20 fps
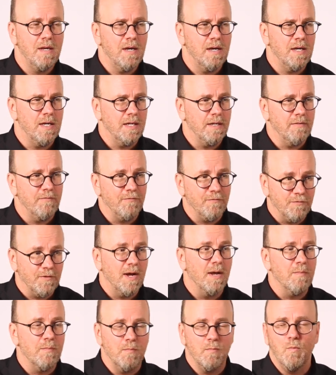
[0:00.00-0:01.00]
uh,
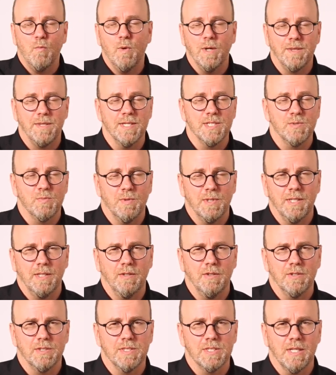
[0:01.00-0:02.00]
from what this one
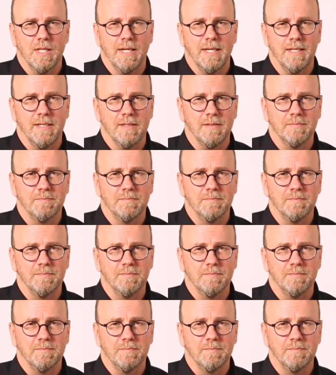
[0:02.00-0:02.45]
looks like.